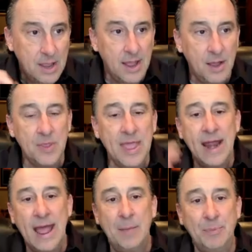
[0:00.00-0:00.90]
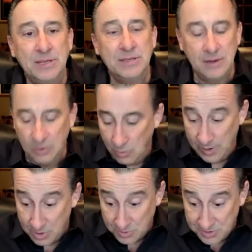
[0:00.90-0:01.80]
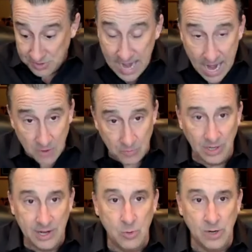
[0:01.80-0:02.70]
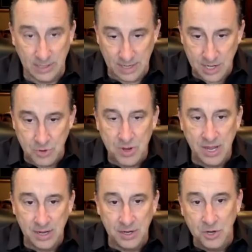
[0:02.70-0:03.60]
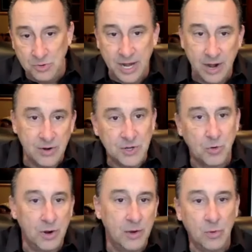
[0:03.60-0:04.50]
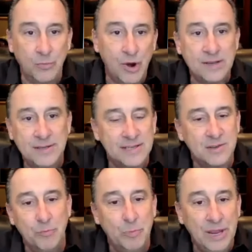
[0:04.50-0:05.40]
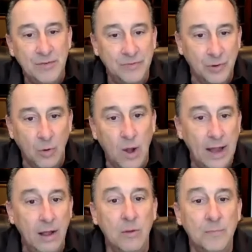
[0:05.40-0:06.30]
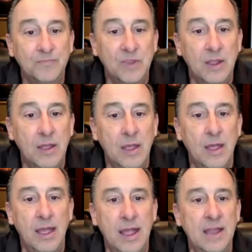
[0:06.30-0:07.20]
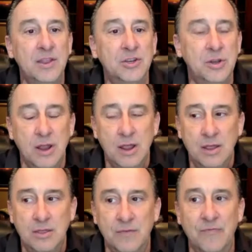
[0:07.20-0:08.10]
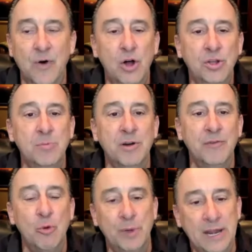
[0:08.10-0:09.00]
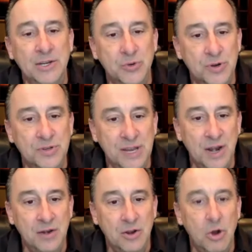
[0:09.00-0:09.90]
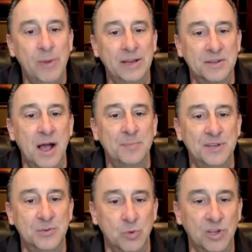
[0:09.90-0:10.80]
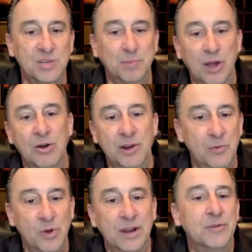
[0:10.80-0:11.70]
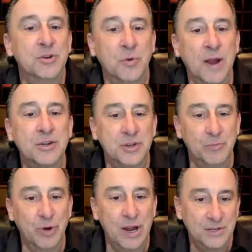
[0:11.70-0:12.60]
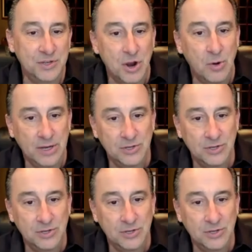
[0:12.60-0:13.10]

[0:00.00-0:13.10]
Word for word: And when that happens, or when it goes down really quickly, you get into new territory where price hasn't been for a while. And the the volume of open interest in COMEX options will explode in whatever direction price is going.